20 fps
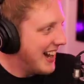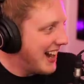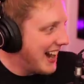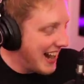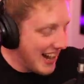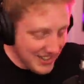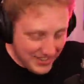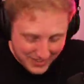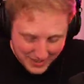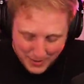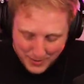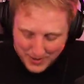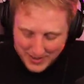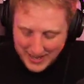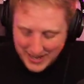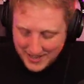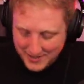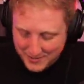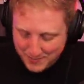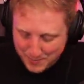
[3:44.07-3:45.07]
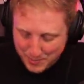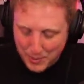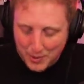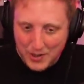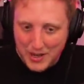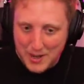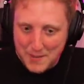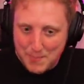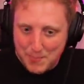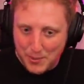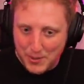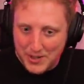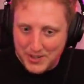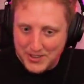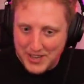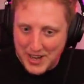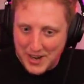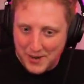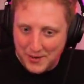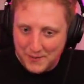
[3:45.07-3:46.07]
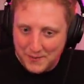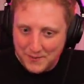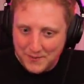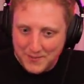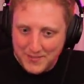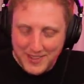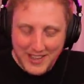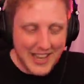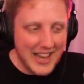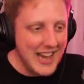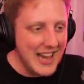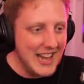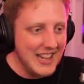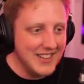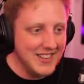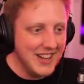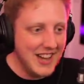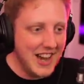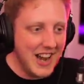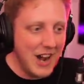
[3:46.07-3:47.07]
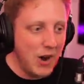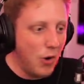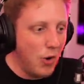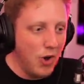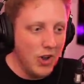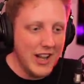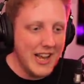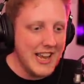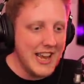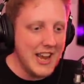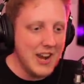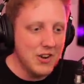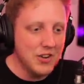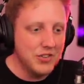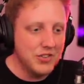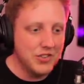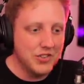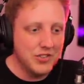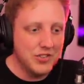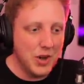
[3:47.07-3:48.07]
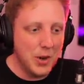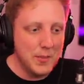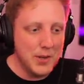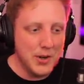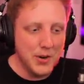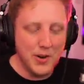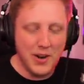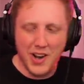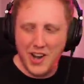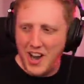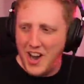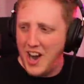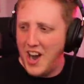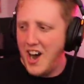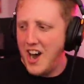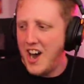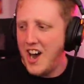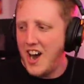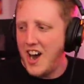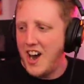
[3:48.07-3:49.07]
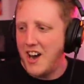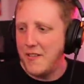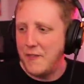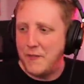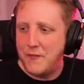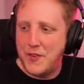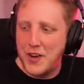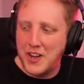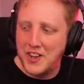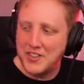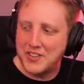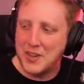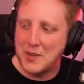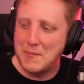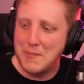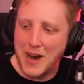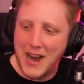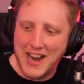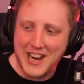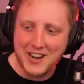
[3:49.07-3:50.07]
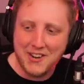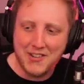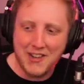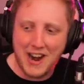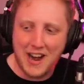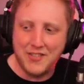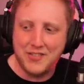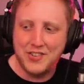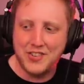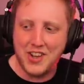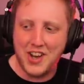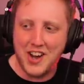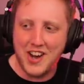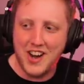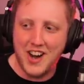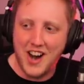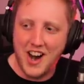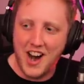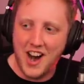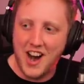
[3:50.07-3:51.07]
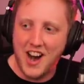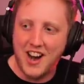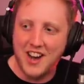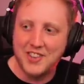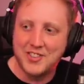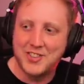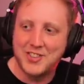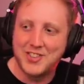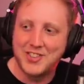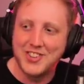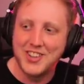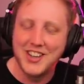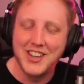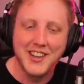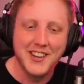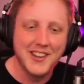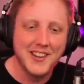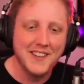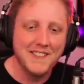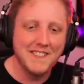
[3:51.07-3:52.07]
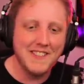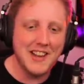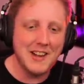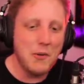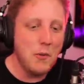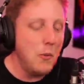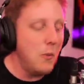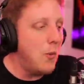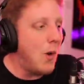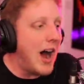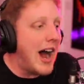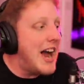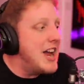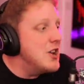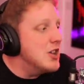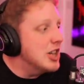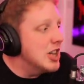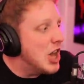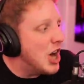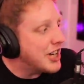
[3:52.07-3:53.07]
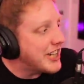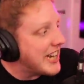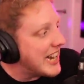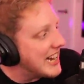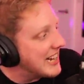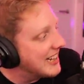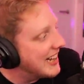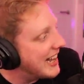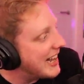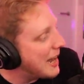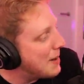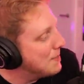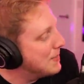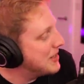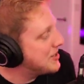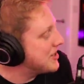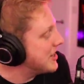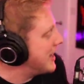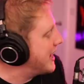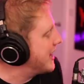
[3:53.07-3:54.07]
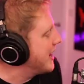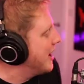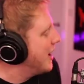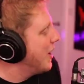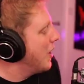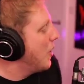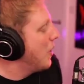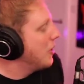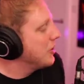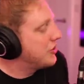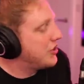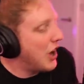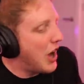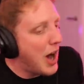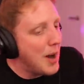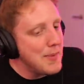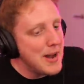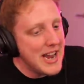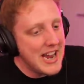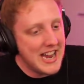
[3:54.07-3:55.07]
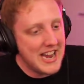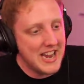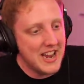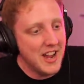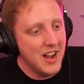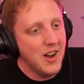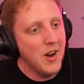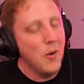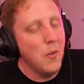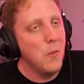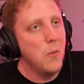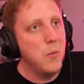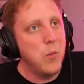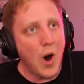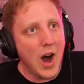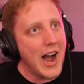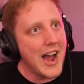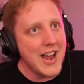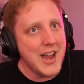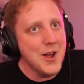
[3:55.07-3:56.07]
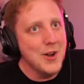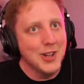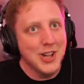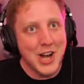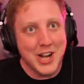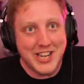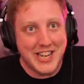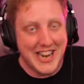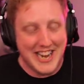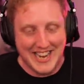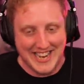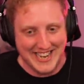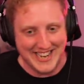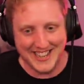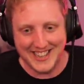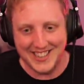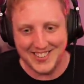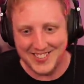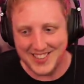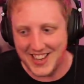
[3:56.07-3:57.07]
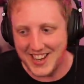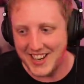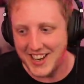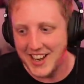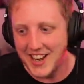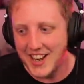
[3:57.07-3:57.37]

I do. I pull. I pull it down, and all I hear is this Tommy go, "Ah, oh, Philza Minecraft's ass." Like, why are you looking? Like, I'm literally like, Tommy, why are you looking? And he's like,